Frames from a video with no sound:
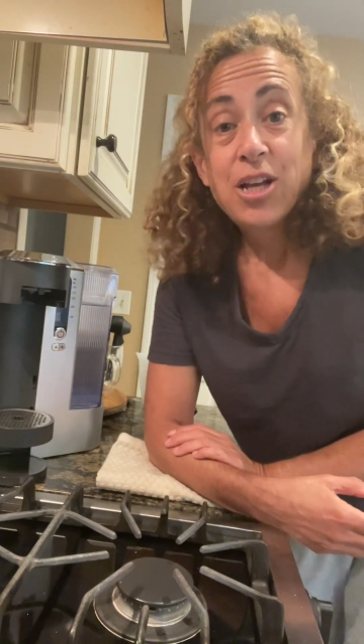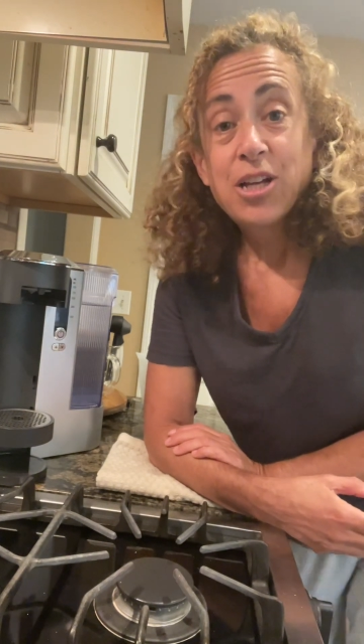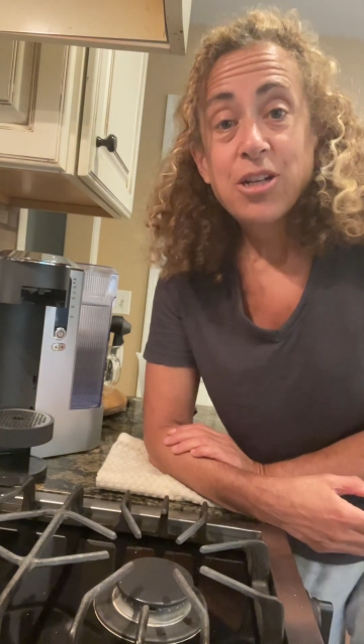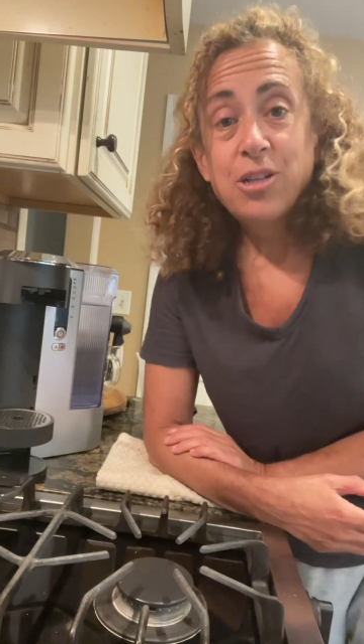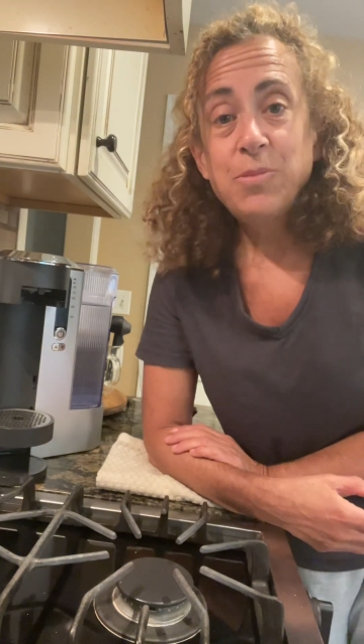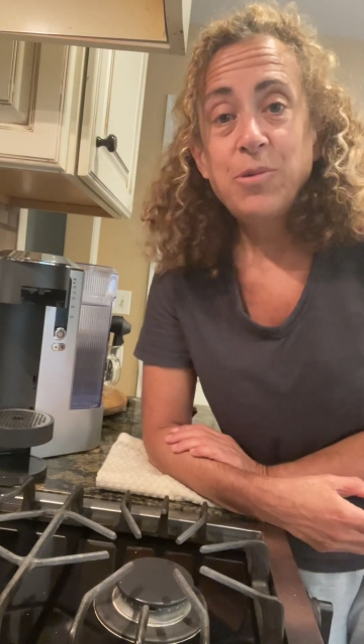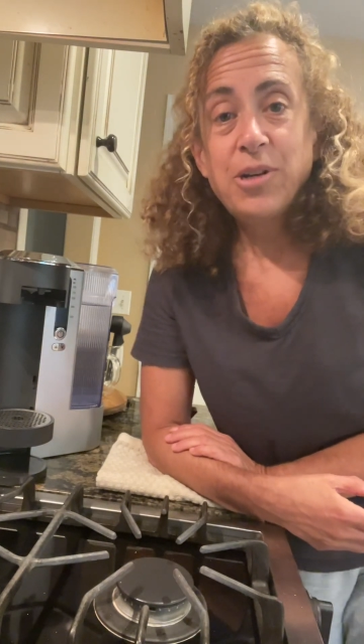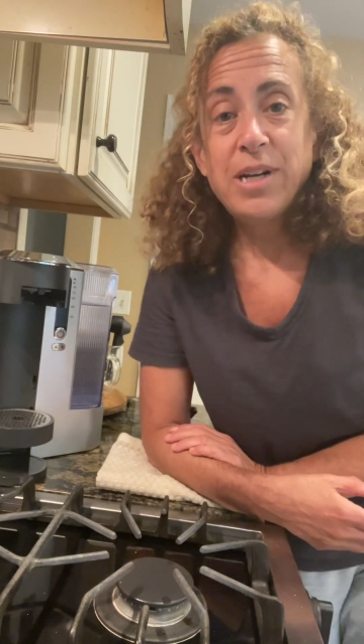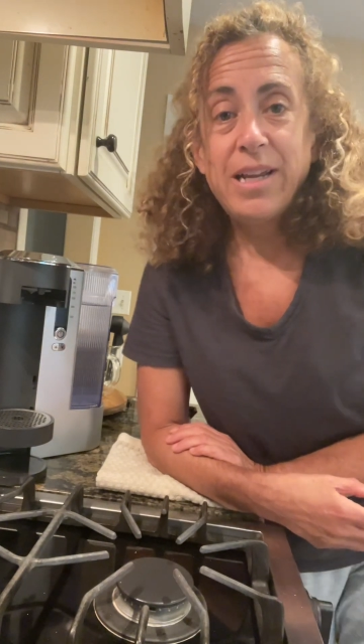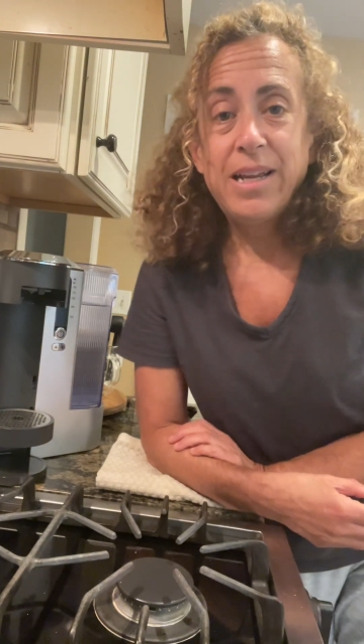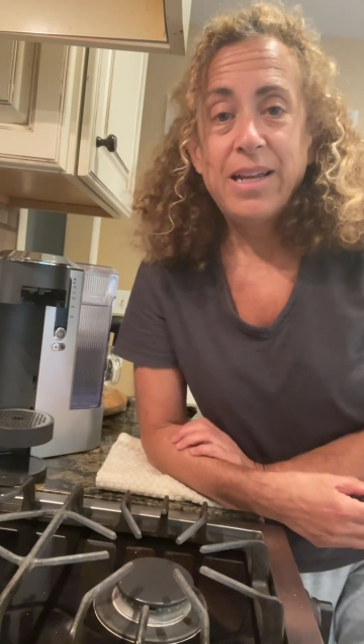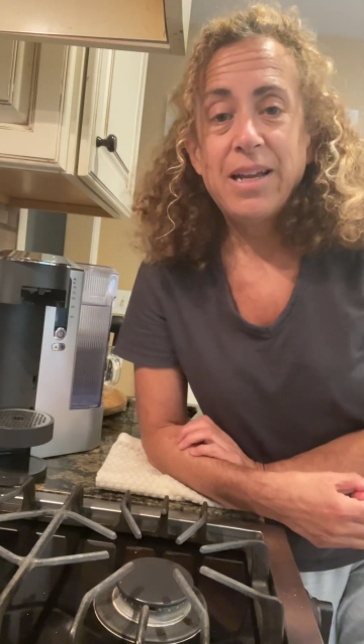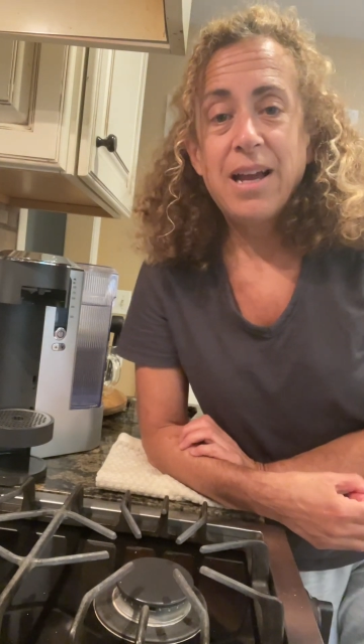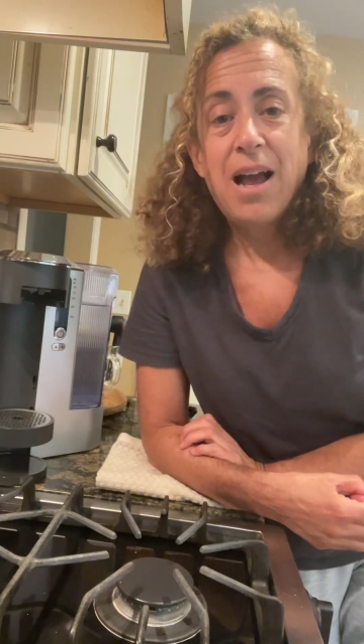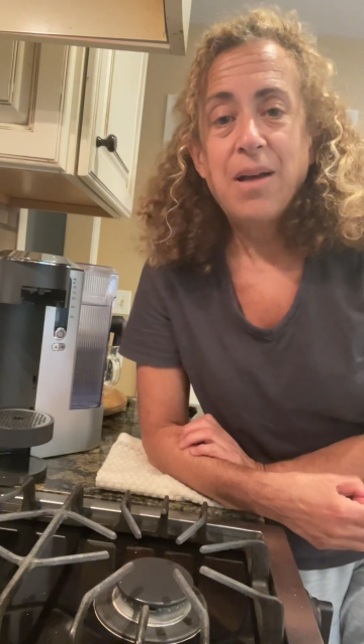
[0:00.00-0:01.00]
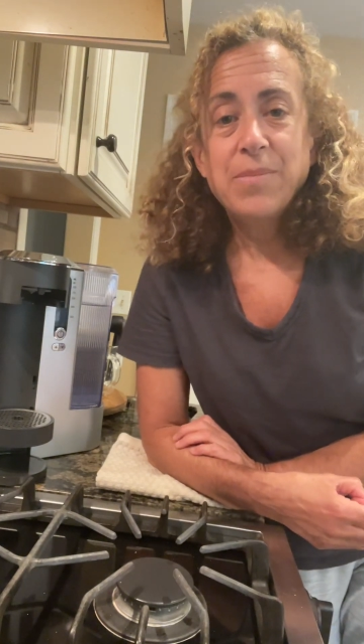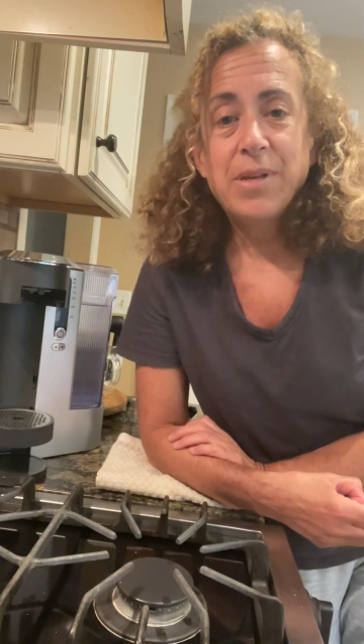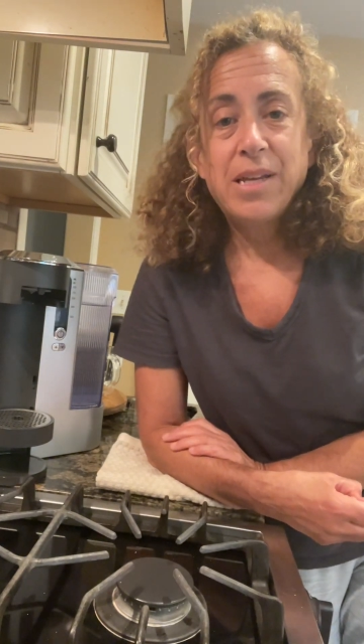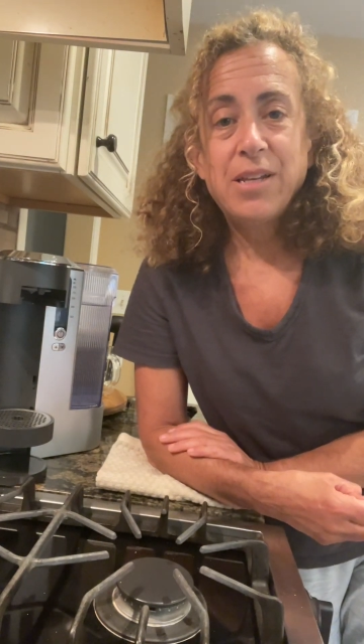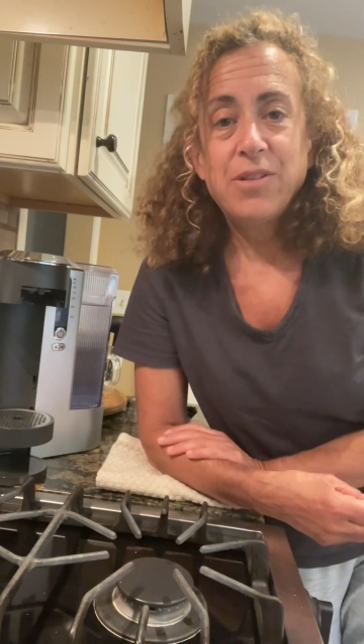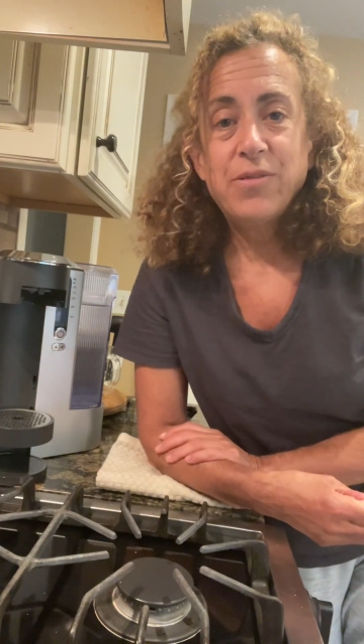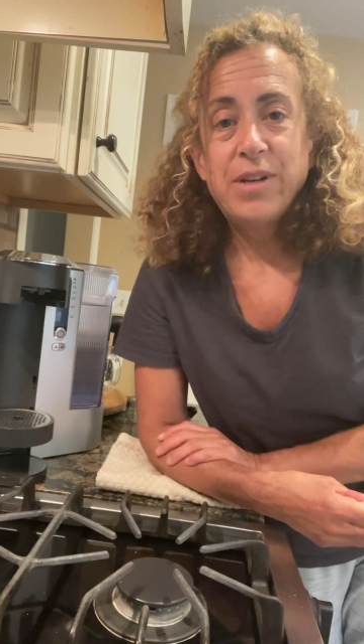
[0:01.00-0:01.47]
Good morning. I'm
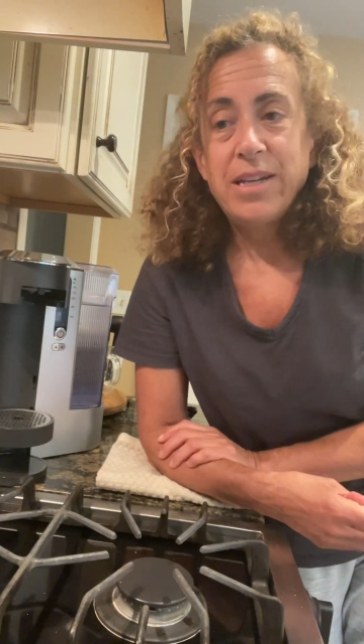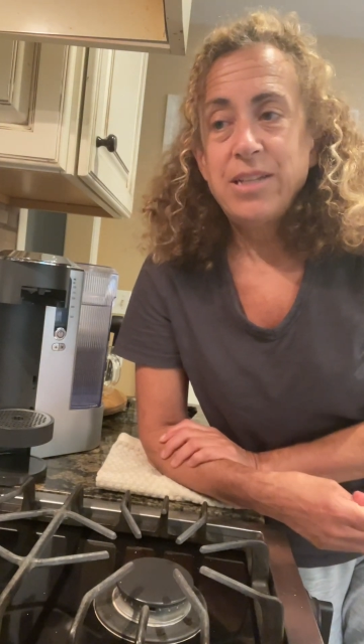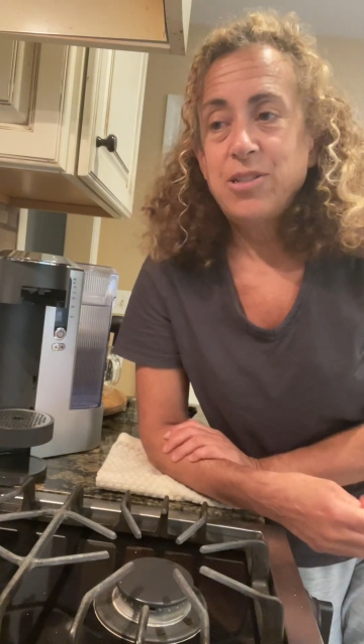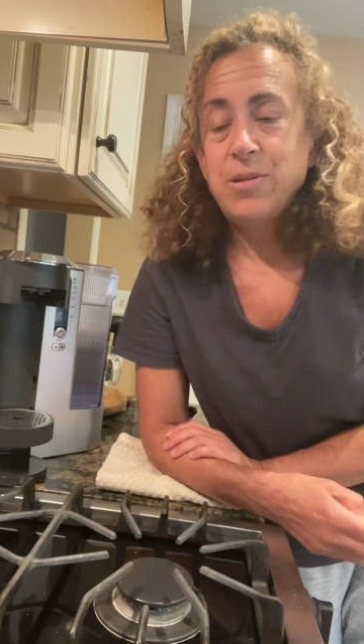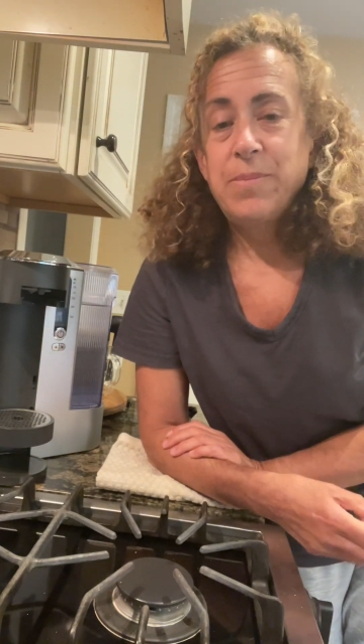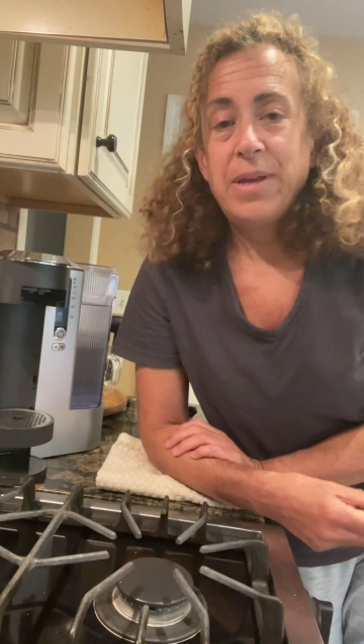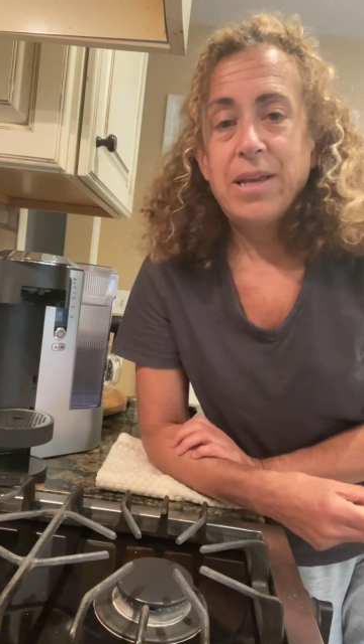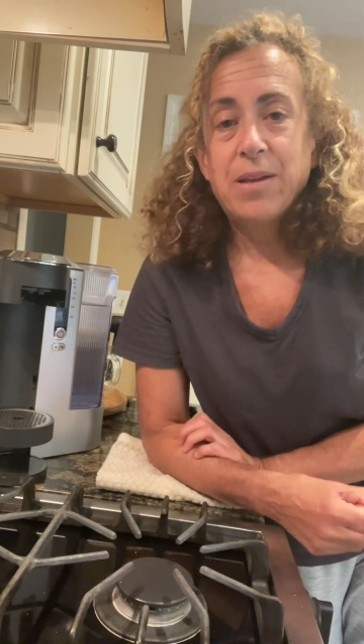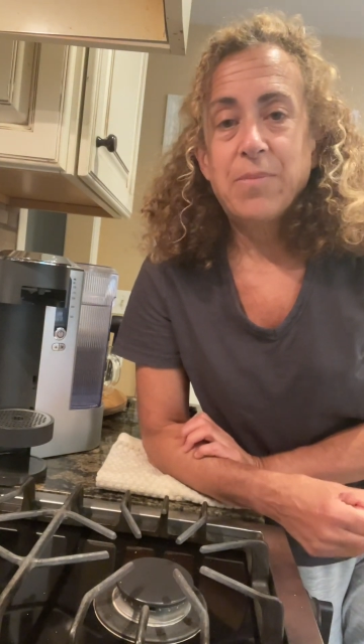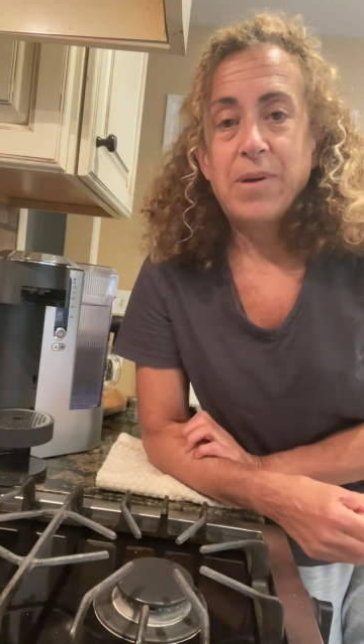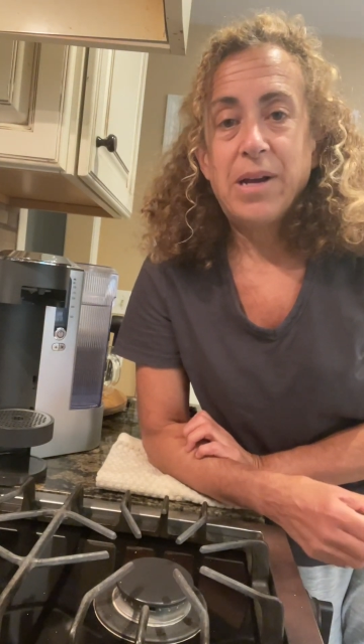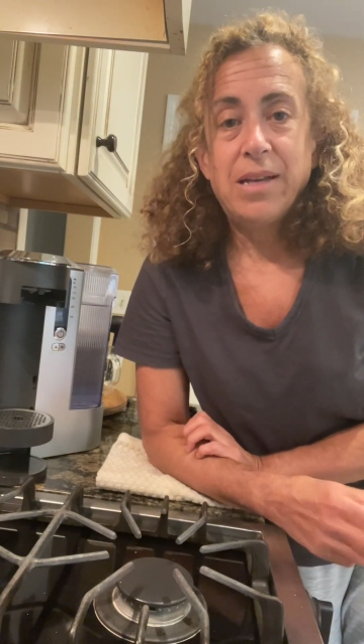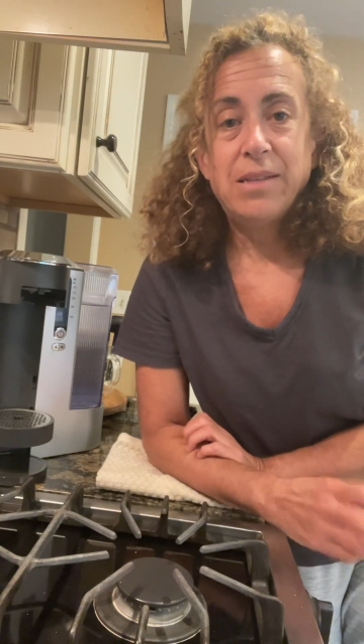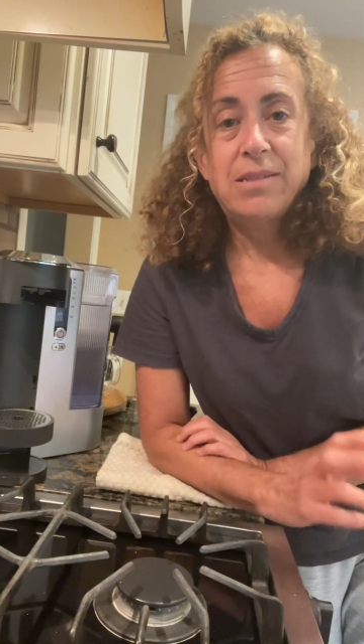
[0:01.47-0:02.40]
getting ready to make my